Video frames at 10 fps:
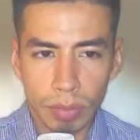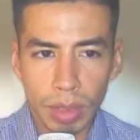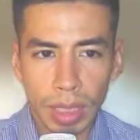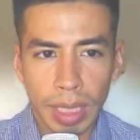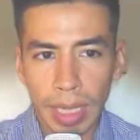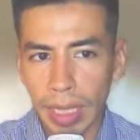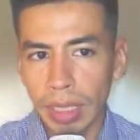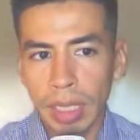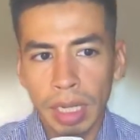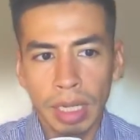And
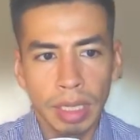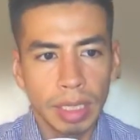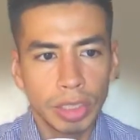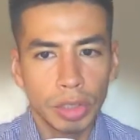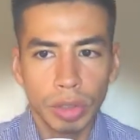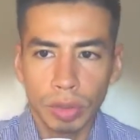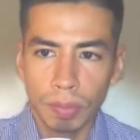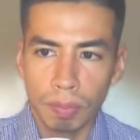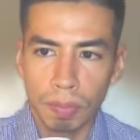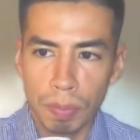you
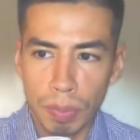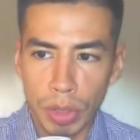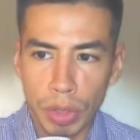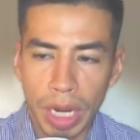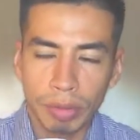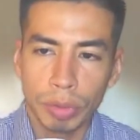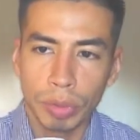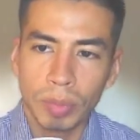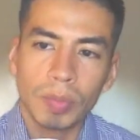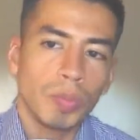have to
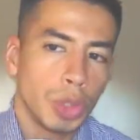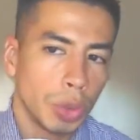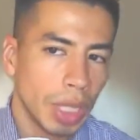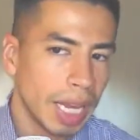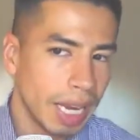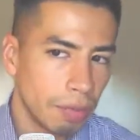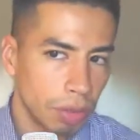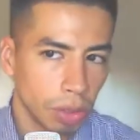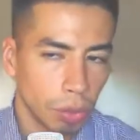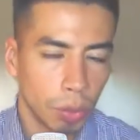do that every
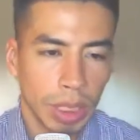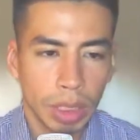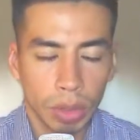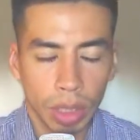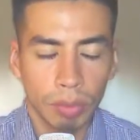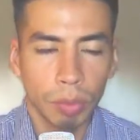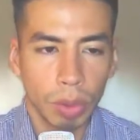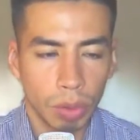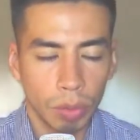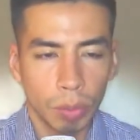other week or
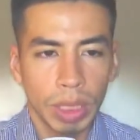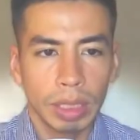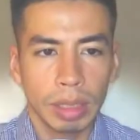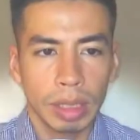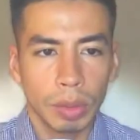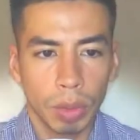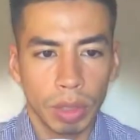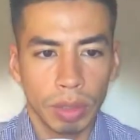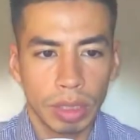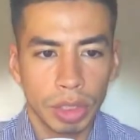weekly, whatever the
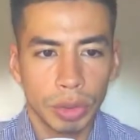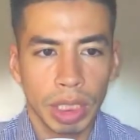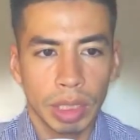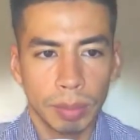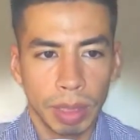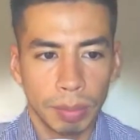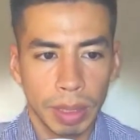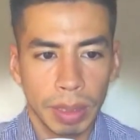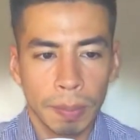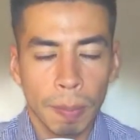situation may be.